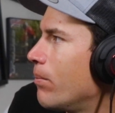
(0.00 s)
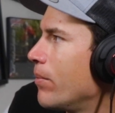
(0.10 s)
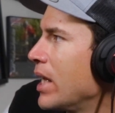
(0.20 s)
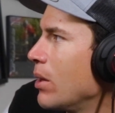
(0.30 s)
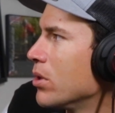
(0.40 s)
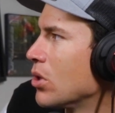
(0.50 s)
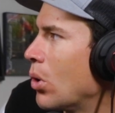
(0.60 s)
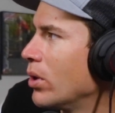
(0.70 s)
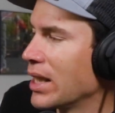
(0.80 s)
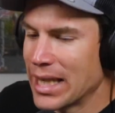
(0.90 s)
He was
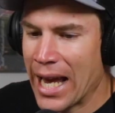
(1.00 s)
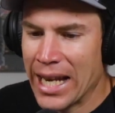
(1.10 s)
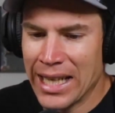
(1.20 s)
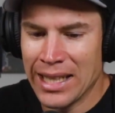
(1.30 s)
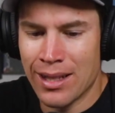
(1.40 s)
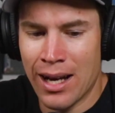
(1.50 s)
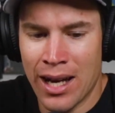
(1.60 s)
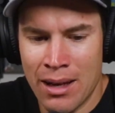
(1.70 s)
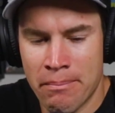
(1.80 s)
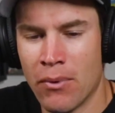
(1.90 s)
only gaining
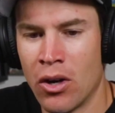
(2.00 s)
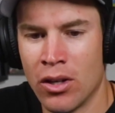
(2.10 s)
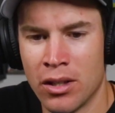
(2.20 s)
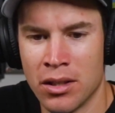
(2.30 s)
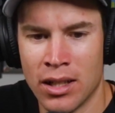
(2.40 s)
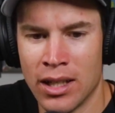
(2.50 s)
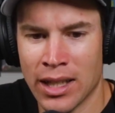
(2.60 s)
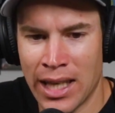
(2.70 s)
time on